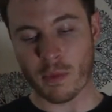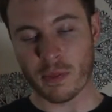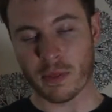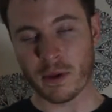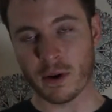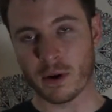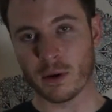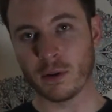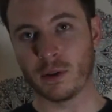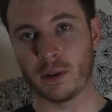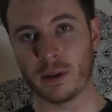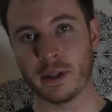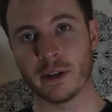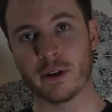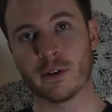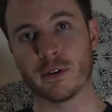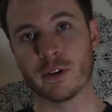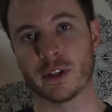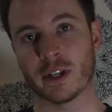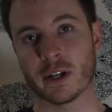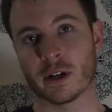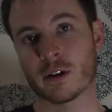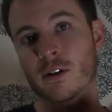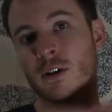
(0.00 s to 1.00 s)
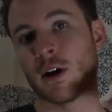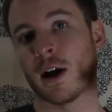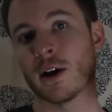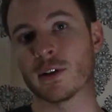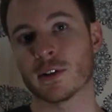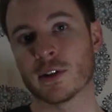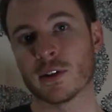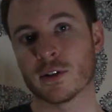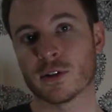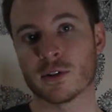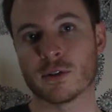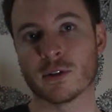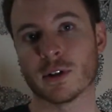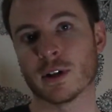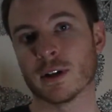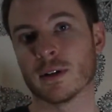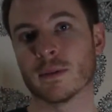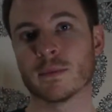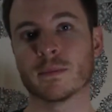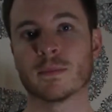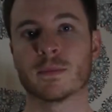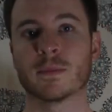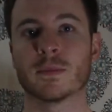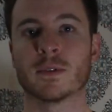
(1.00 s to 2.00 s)
They're literally across the street
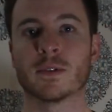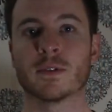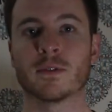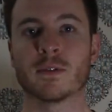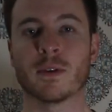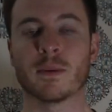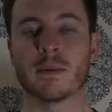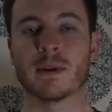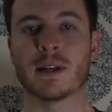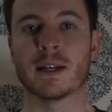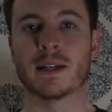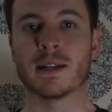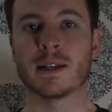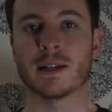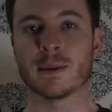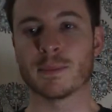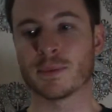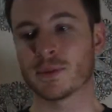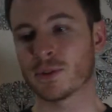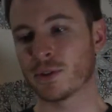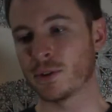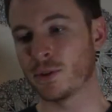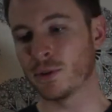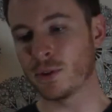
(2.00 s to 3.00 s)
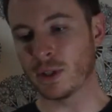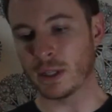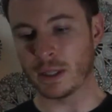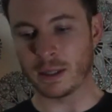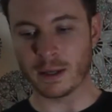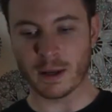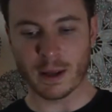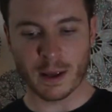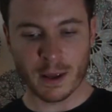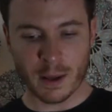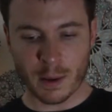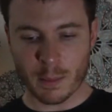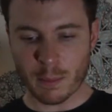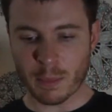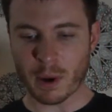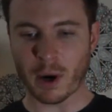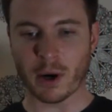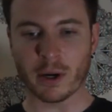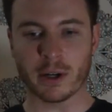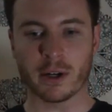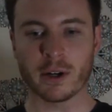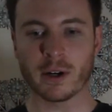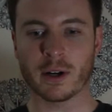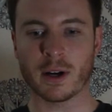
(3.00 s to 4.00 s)
from Knee Deep, so you can
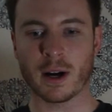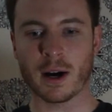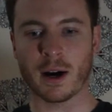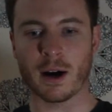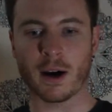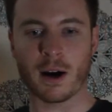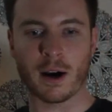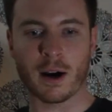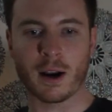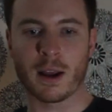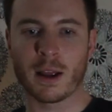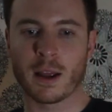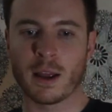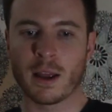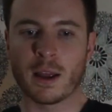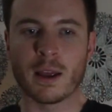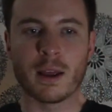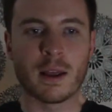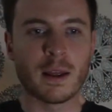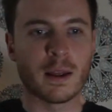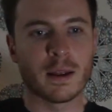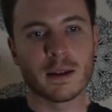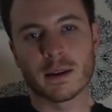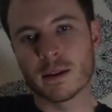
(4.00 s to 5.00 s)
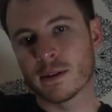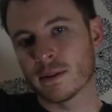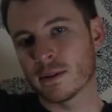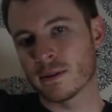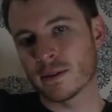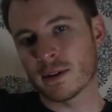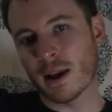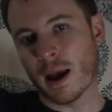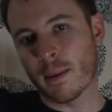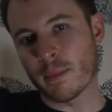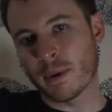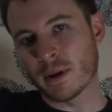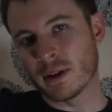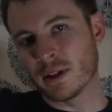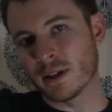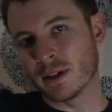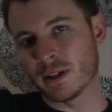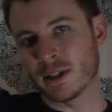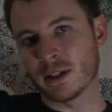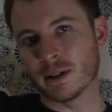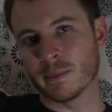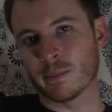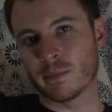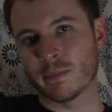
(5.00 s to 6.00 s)
park your car, stop at Knee
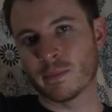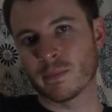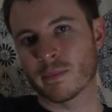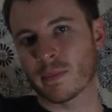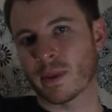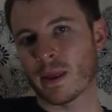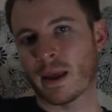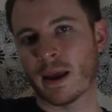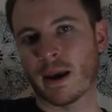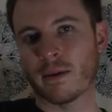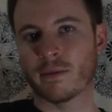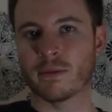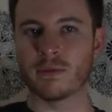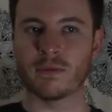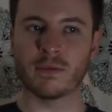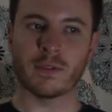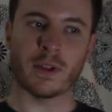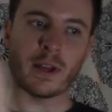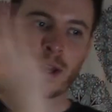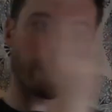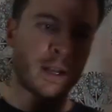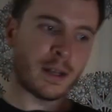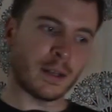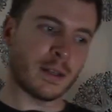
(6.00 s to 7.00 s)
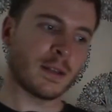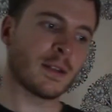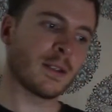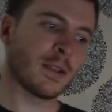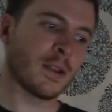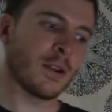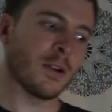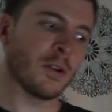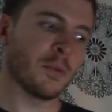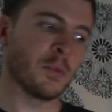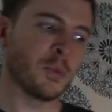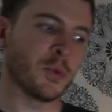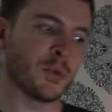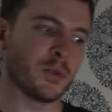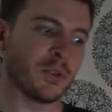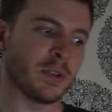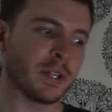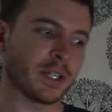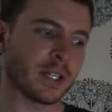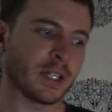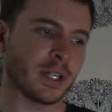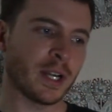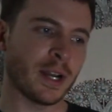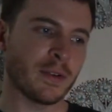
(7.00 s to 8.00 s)
Deep, have a flight, go to
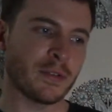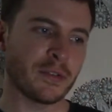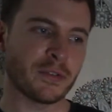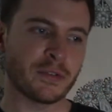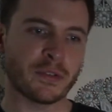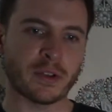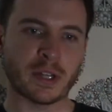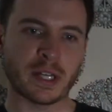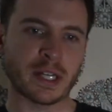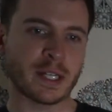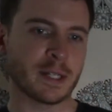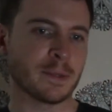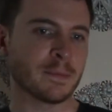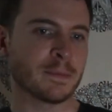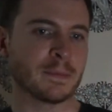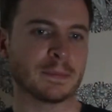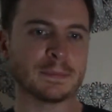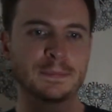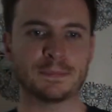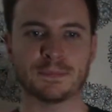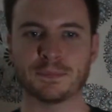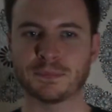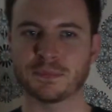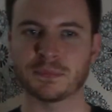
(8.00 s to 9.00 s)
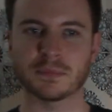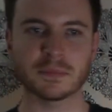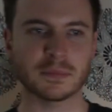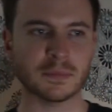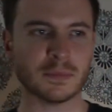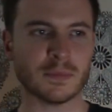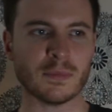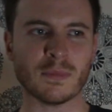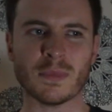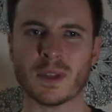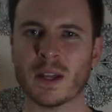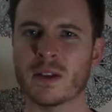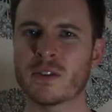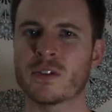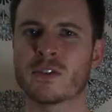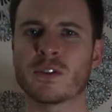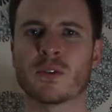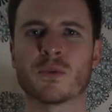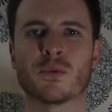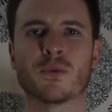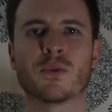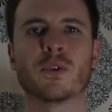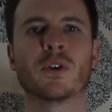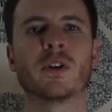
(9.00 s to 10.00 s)
Moonraker, have a flight. Just
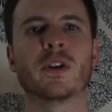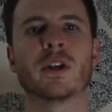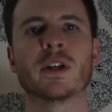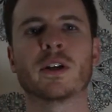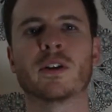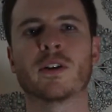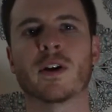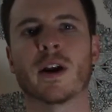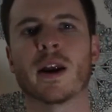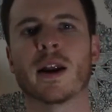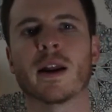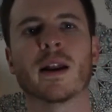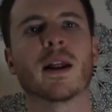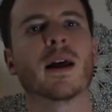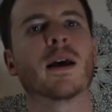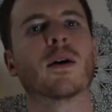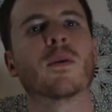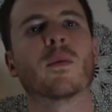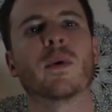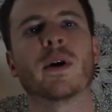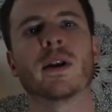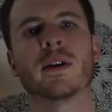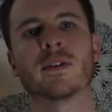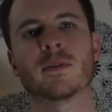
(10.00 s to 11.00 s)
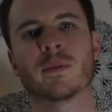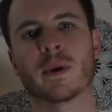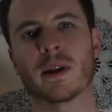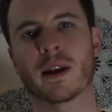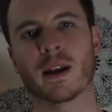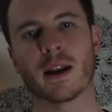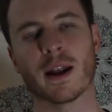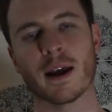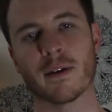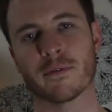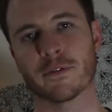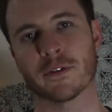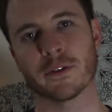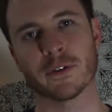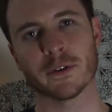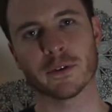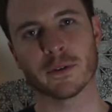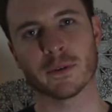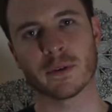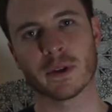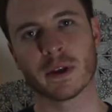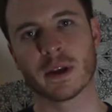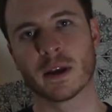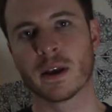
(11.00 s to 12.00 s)
a really great way to spend an
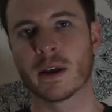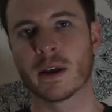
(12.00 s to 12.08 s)
afternoon.